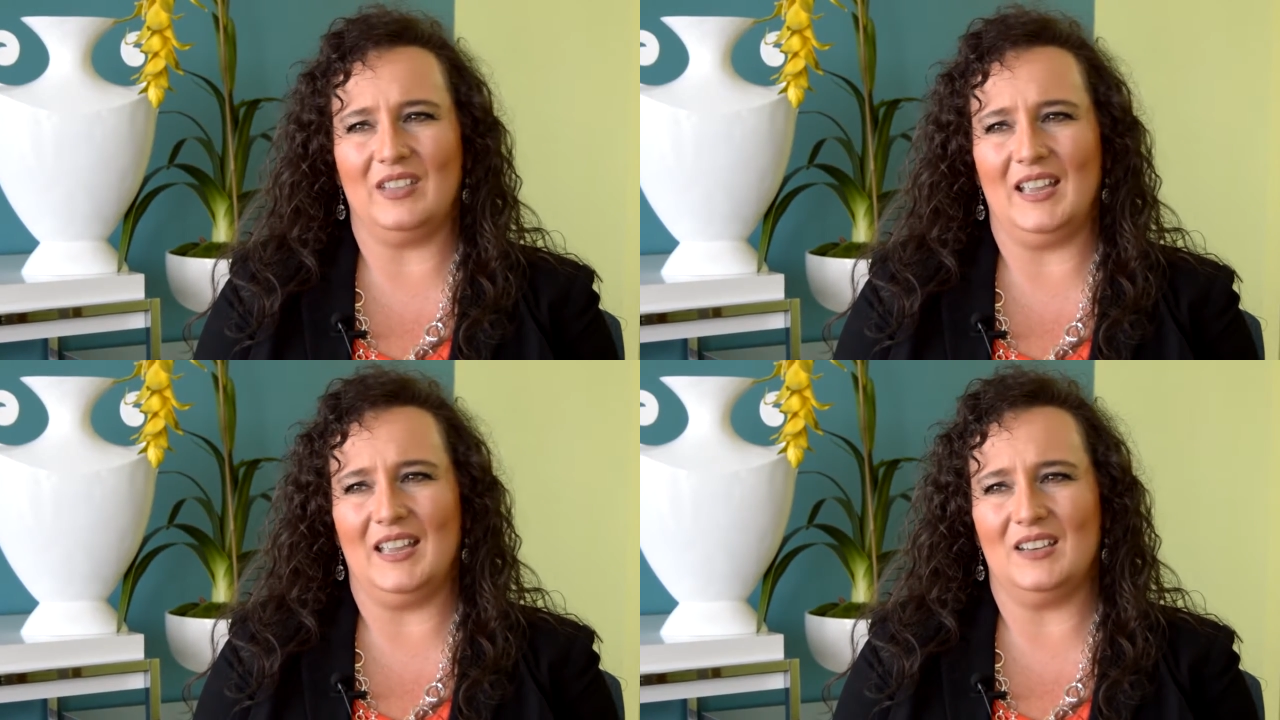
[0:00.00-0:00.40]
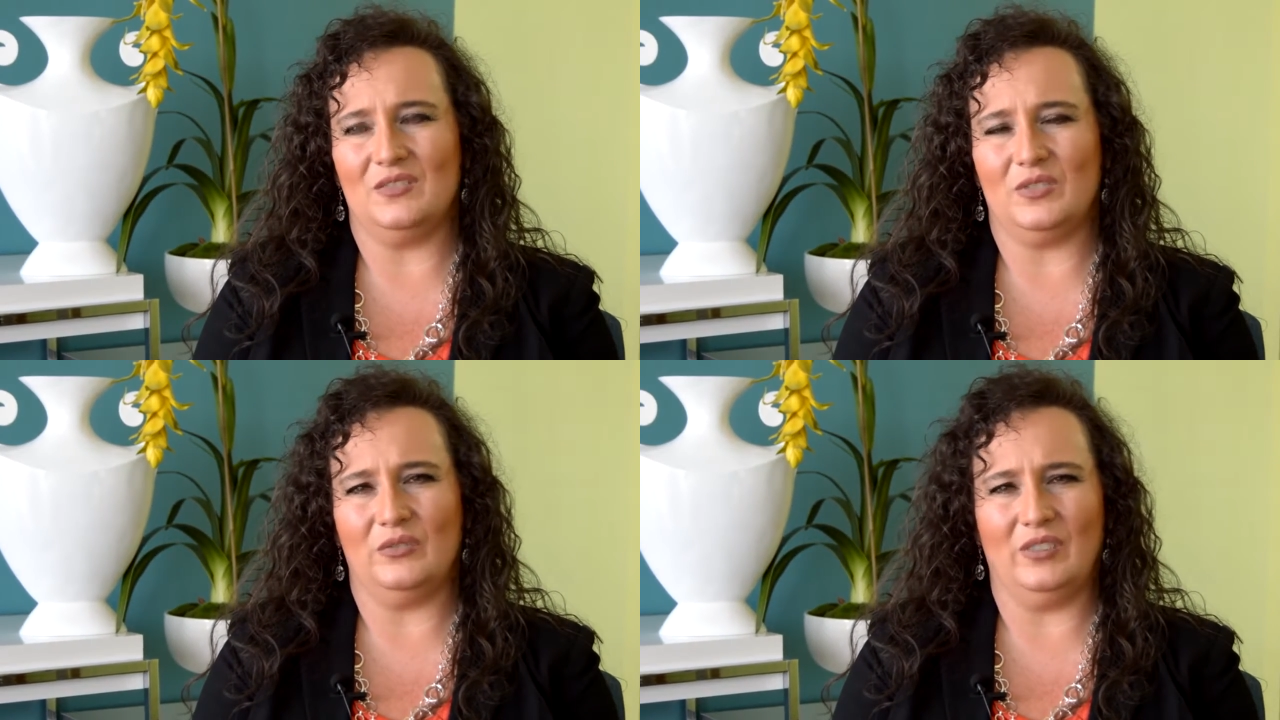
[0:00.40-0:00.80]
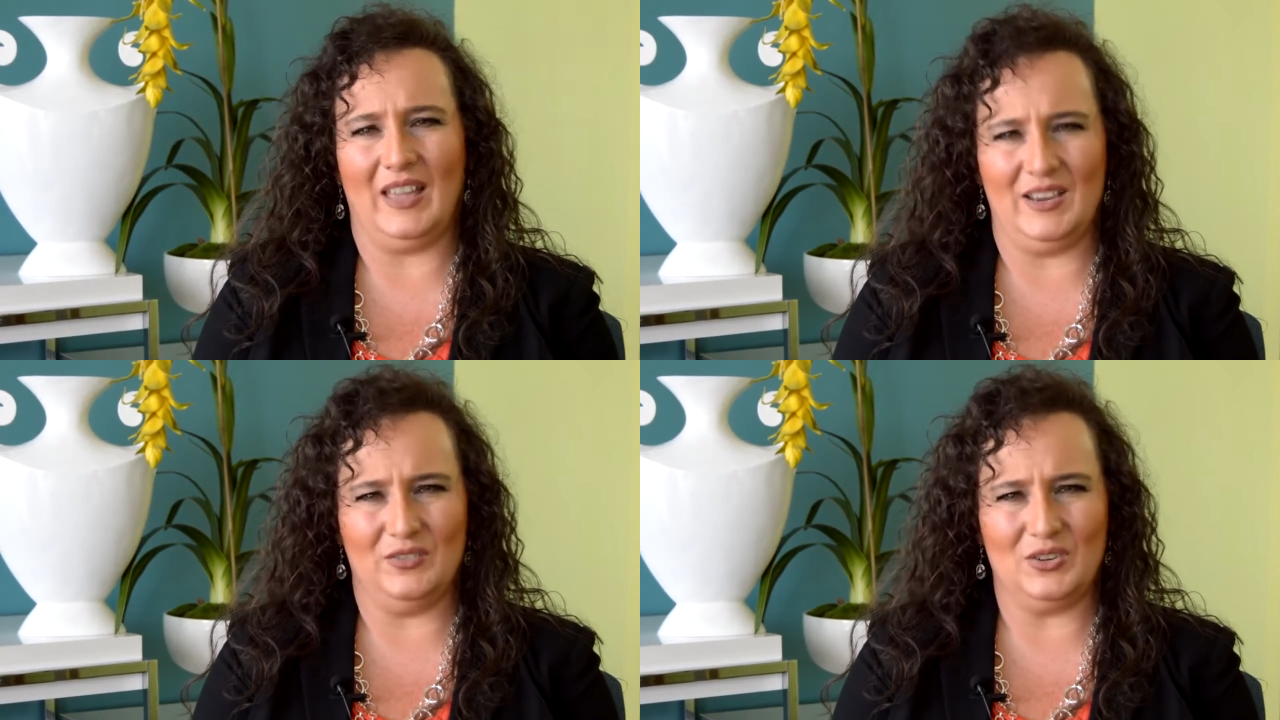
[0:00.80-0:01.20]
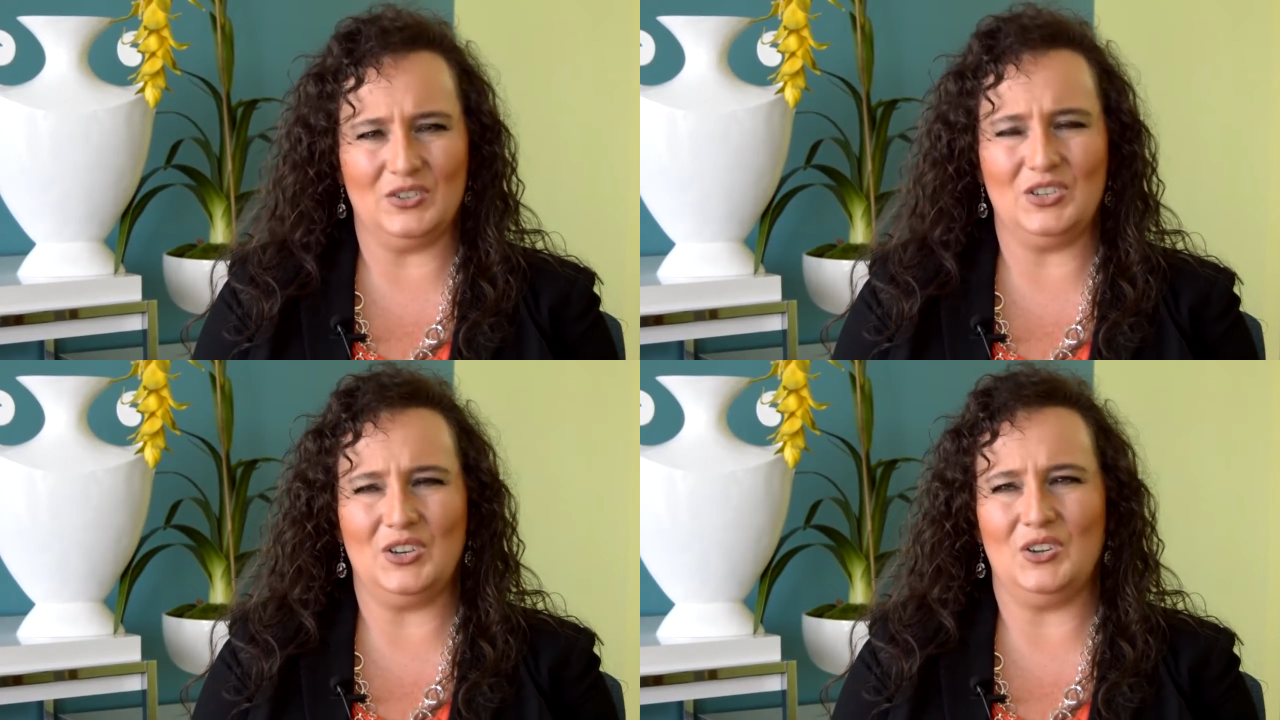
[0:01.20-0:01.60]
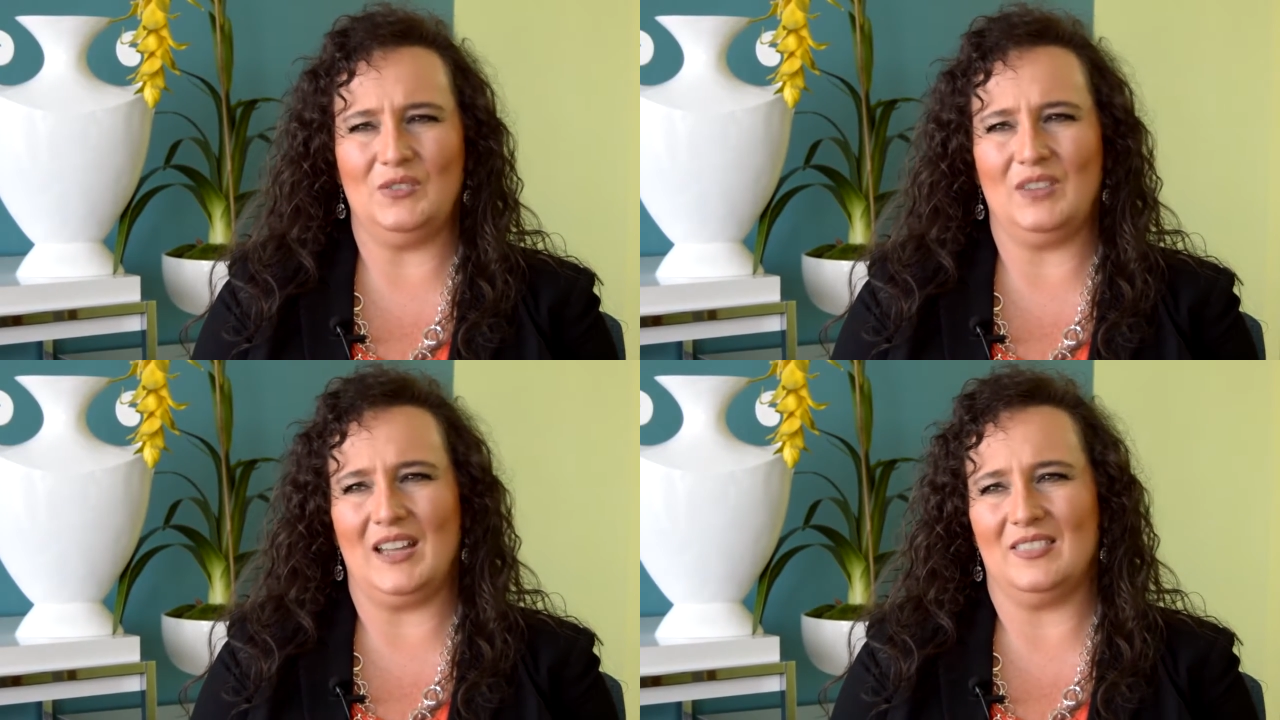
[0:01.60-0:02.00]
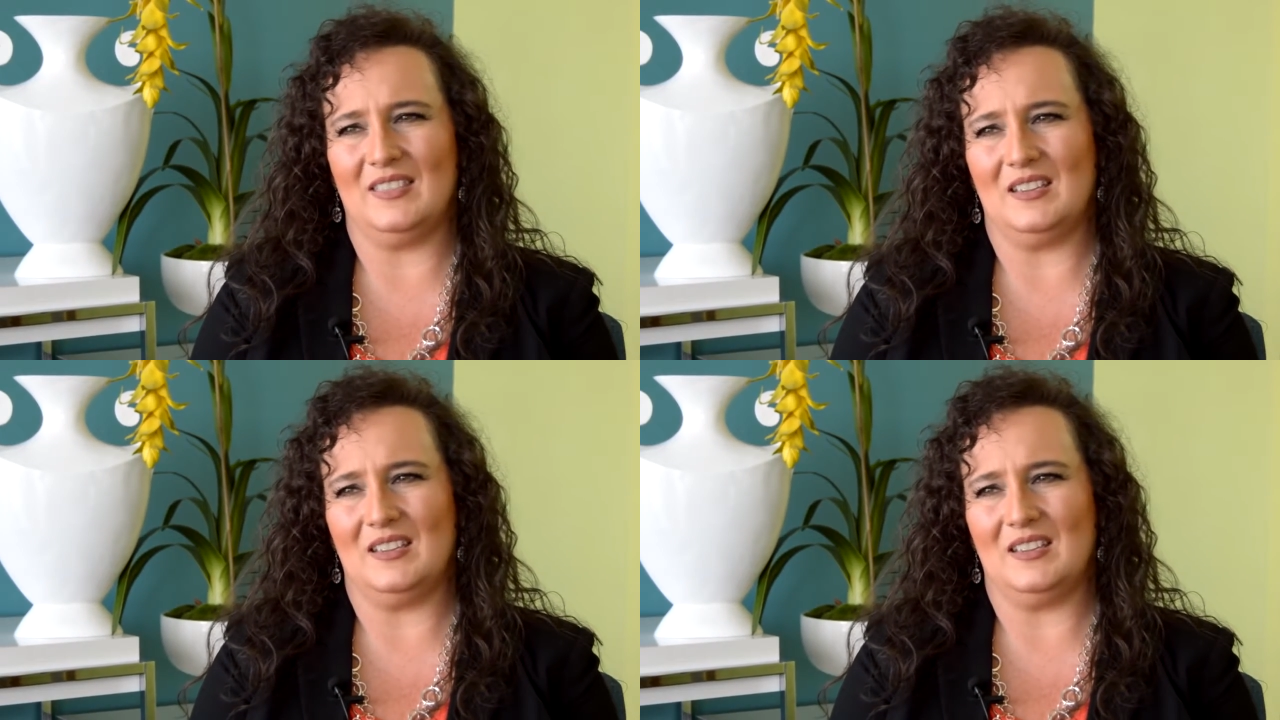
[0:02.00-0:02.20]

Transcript: and for flavors. You've got